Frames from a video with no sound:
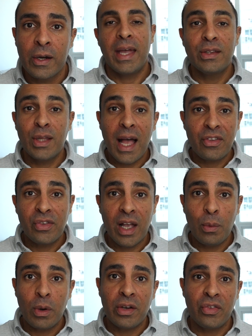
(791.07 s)
And the last thing
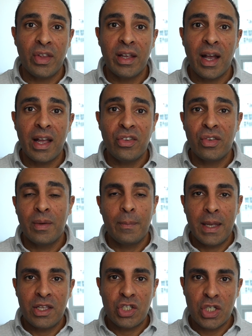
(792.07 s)
I want to say, guys,
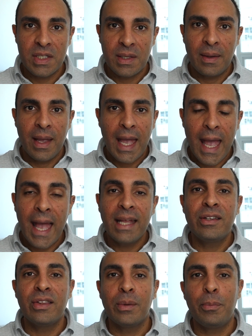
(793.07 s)
is just
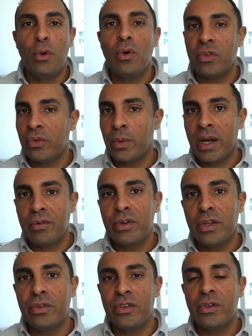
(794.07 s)
head to the polls, whatever
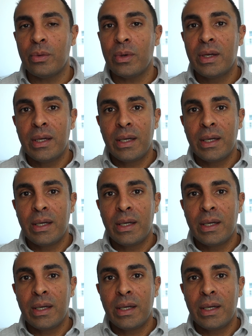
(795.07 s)
you do.